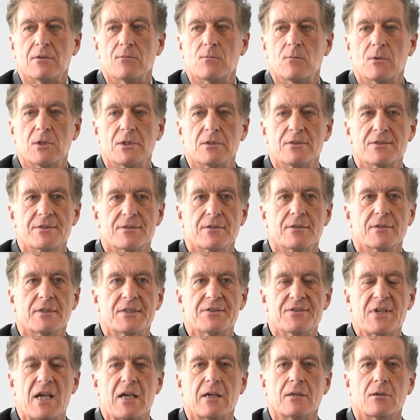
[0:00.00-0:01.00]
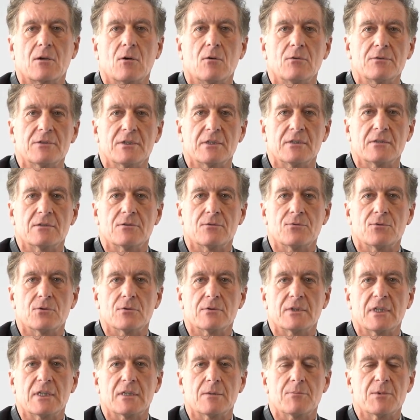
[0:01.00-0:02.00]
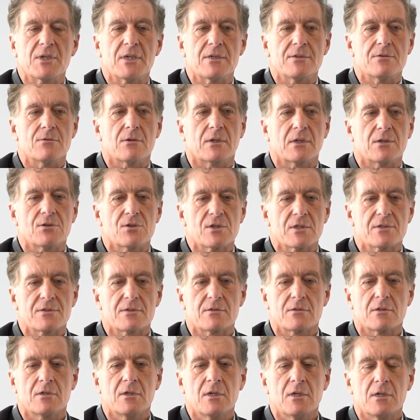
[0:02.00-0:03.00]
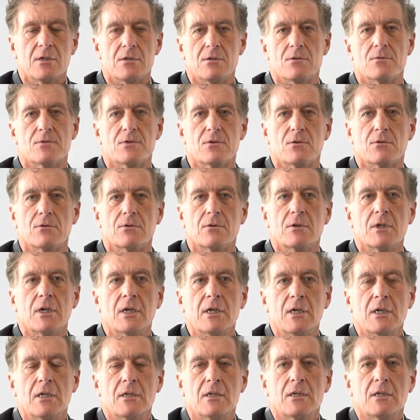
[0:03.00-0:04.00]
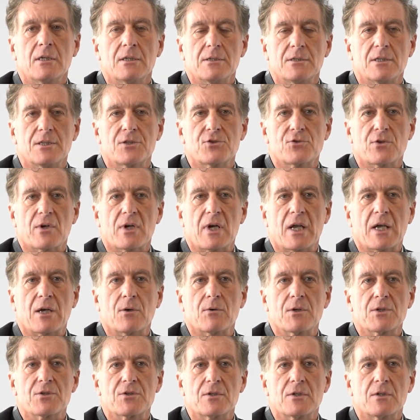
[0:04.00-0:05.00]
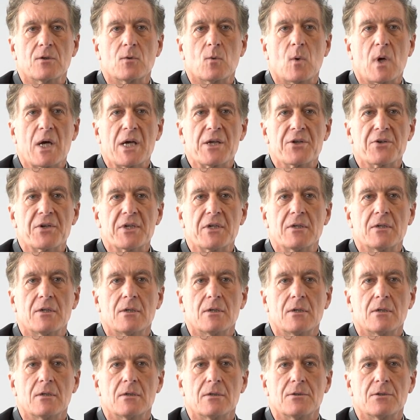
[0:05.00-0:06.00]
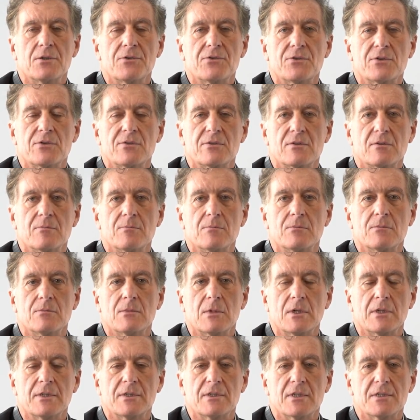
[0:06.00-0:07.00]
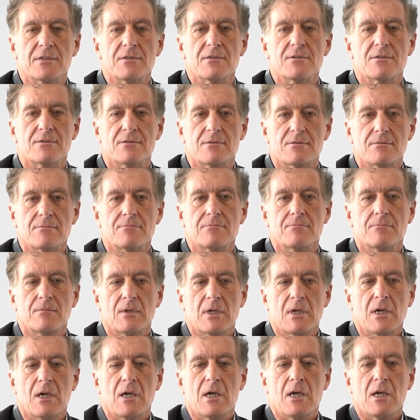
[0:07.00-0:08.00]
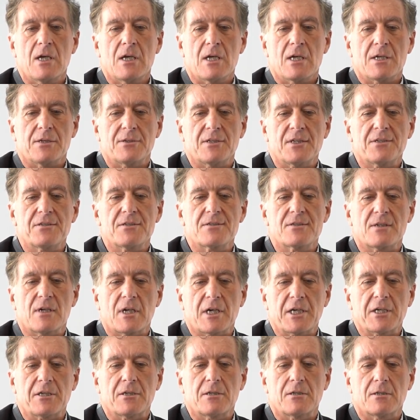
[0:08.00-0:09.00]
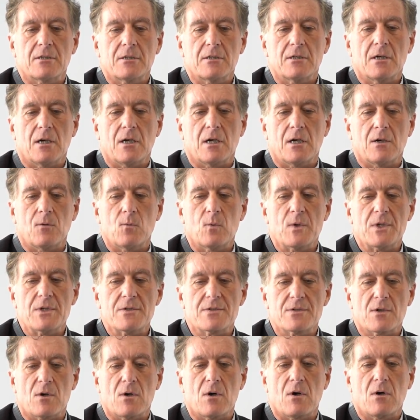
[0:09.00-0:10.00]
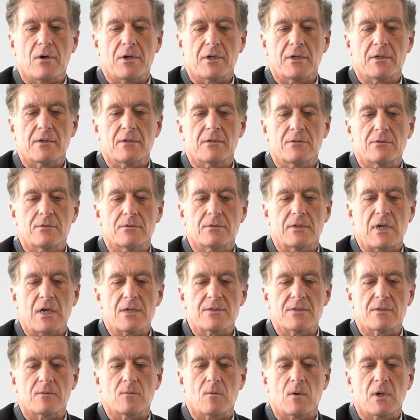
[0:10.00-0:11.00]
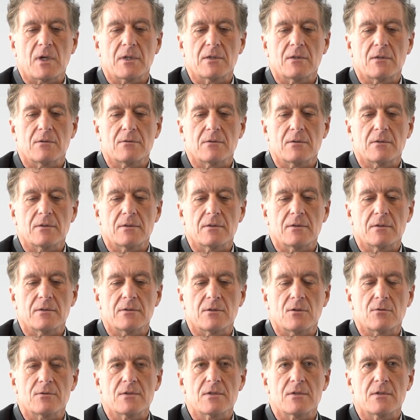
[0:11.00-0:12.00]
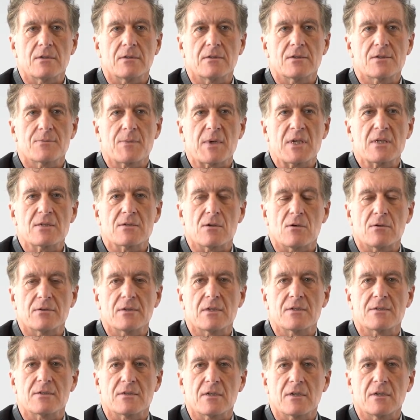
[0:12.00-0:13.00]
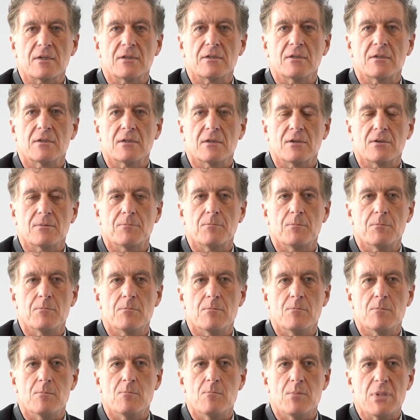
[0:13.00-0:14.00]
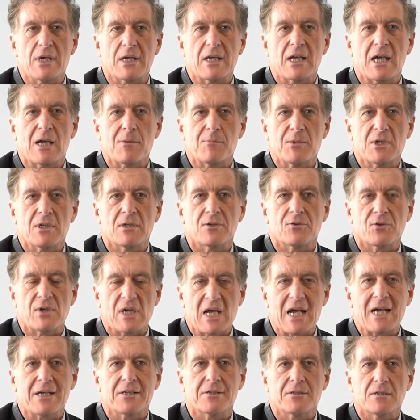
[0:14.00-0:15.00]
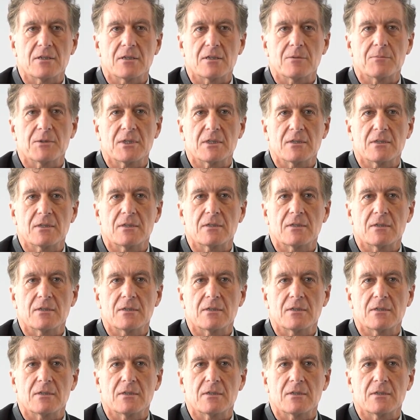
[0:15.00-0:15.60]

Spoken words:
what is the exact content of your database. You can just use your natural language and inquiry the system. And that is like we saw in 2001, Space Odyssey becoming reality. I mean,